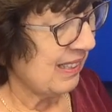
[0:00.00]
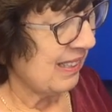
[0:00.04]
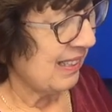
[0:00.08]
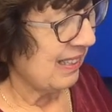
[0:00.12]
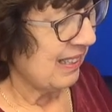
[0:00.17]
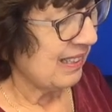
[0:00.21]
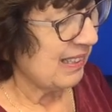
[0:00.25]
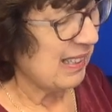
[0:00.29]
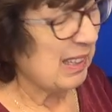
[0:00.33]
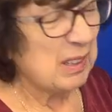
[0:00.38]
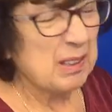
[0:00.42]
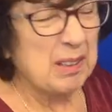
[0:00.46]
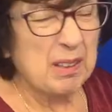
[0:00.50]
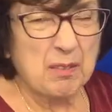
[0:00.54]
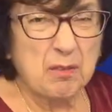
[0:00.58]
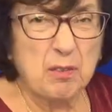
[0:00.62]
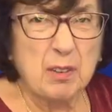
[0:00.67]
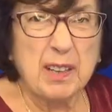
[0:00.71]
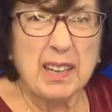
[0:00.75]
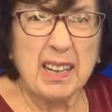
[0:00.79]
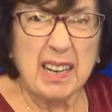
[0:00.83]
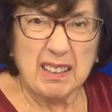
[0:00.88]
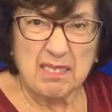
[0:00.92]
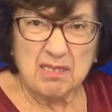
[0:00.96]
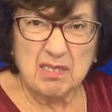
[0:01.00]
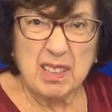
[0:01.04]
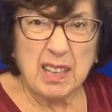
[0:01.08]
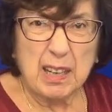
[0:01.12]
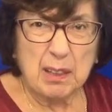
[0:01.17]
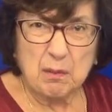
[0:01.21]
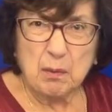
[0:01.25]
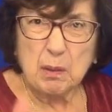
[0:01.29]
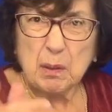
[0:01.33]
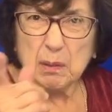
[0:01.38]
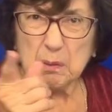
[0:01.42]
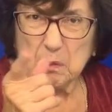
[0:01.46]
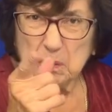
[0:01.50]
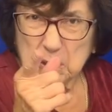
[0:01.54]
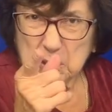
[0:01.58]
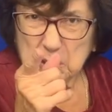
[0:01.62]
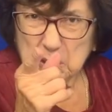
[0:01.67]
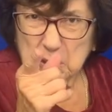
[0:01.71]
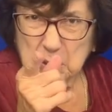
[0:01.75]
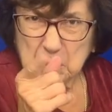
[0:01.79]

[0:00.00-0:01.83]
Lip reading: And then if we have time, we will do